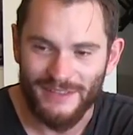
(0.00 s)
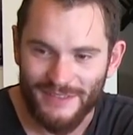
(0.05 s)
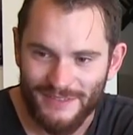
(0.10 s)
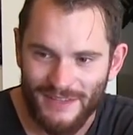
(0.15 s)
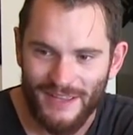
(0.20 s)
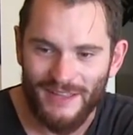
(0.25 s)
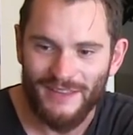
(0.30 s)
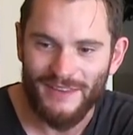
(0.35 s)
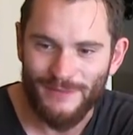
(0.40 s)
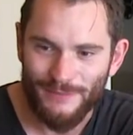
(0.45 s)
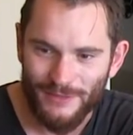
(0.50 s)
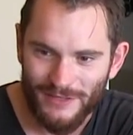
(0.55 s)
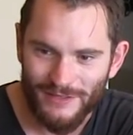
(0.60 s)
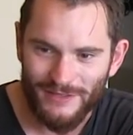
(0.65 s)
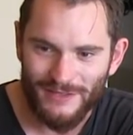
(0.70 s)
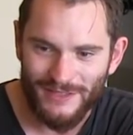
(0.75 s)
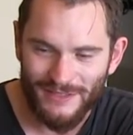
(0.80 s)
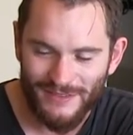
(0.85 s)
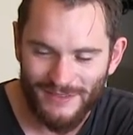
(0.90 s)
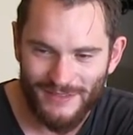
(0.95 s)
Exactly, exactly. But
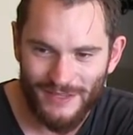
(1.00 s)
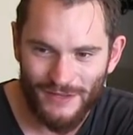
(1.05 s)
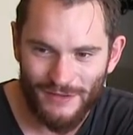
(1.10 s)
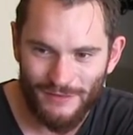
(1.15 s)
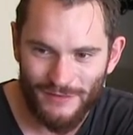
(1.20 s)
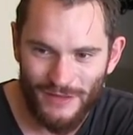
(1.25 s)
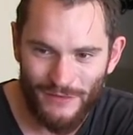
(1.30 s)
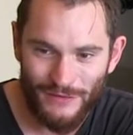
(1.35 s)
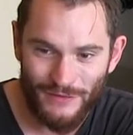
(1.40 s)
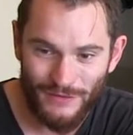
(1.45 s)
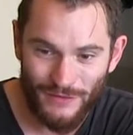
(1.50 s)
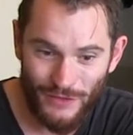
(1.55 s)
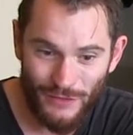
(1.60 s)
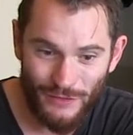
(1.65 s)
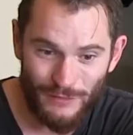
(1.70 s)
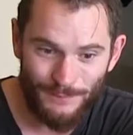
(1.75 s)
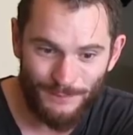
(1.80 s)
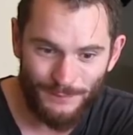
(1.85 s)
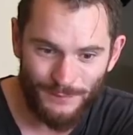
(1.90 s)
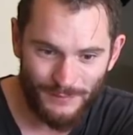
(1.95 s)
instead of having to
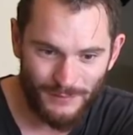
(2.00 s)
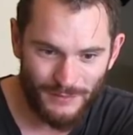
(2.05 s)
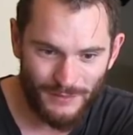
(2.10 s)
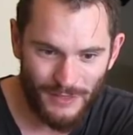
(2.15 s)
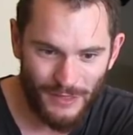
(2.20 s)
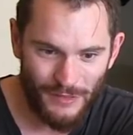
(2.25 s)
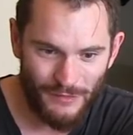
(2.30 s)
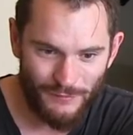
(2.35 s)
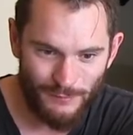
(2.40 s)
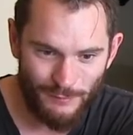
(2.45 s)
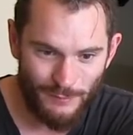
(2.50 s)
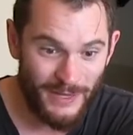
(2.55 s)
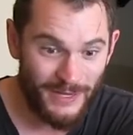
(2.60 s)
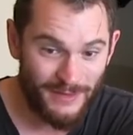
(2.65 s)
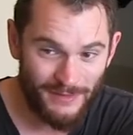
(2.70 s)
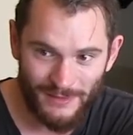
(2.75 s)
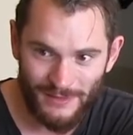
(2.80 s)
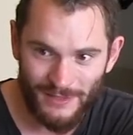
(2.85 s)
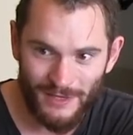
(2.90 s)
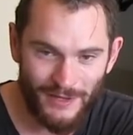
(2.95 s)
go and kind of
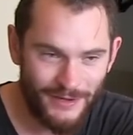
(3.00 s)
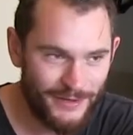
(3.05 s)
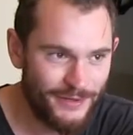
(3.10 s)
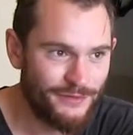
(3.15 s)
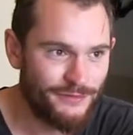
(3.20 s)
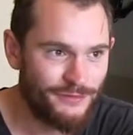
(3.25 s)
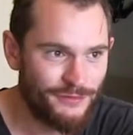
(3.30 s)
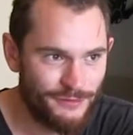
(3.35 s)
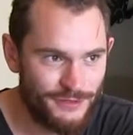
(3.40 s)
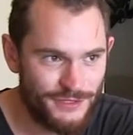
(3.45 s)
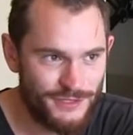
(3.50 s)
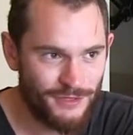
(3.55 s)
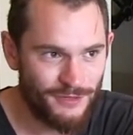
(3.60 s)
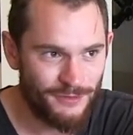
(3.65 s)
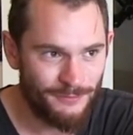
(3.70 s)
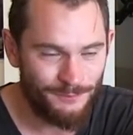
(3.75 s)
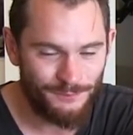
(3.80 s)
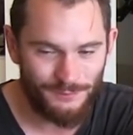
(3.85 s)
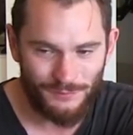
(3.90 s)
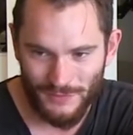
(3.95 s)
beg the Guardian for a
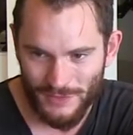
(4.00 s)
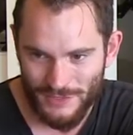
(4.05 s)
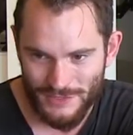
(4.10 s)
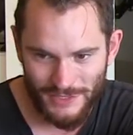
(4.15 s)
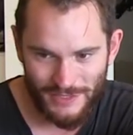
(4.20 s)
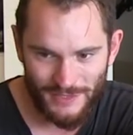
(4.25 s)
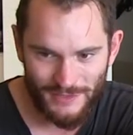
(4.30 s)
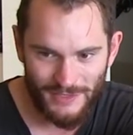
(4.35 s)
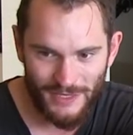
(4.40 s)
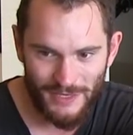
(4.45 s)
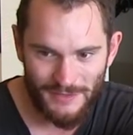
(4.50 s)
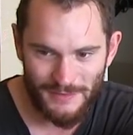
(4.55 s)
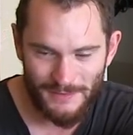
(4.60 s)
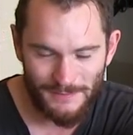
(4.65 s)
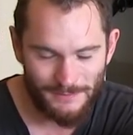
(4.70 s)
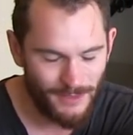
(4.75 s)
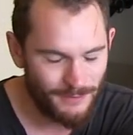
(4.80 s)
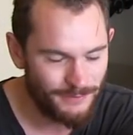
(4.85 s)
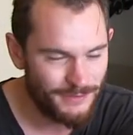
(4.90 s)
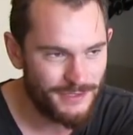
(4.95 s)
job, she can now
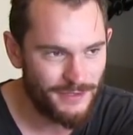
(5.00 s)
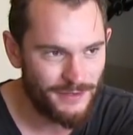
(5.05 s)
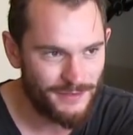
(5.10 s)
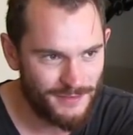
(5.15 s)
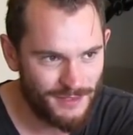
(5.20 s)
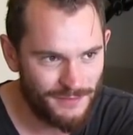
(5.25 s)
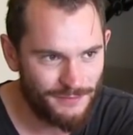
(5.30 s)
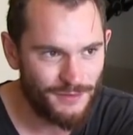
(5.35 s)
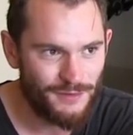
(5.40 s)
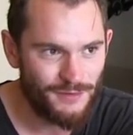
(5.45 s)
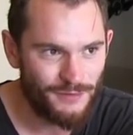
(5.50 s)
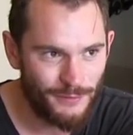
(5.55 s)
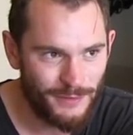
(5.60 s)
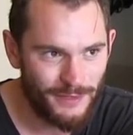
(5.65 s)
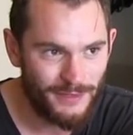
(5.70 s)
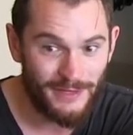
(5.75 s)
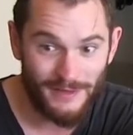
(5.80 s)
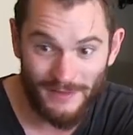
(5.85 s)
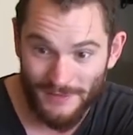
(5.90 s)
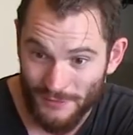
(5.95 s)
just publish her stuff on
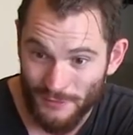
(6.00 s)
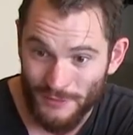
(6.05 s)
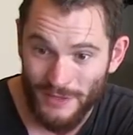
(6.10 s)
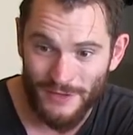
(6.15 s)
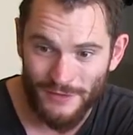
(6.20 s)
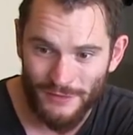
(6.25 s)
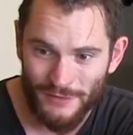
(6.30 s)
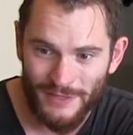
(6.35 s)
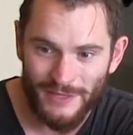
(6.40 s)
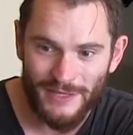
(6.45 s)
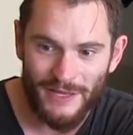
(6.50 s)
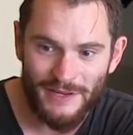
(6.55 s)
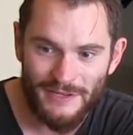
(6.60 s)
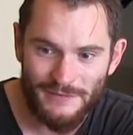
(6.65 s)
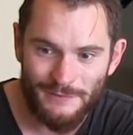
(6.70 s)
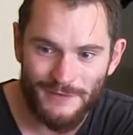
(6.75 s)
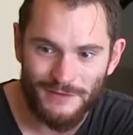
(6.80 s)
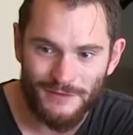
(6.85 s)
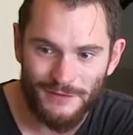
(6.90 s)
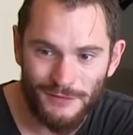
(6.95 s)
Twitter and still get good
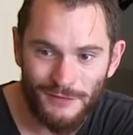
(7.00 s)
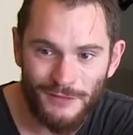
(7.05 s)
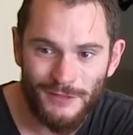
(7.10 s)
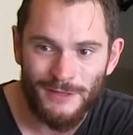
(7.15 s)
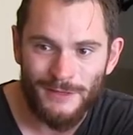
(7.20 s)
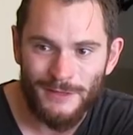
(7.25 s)
engagement too.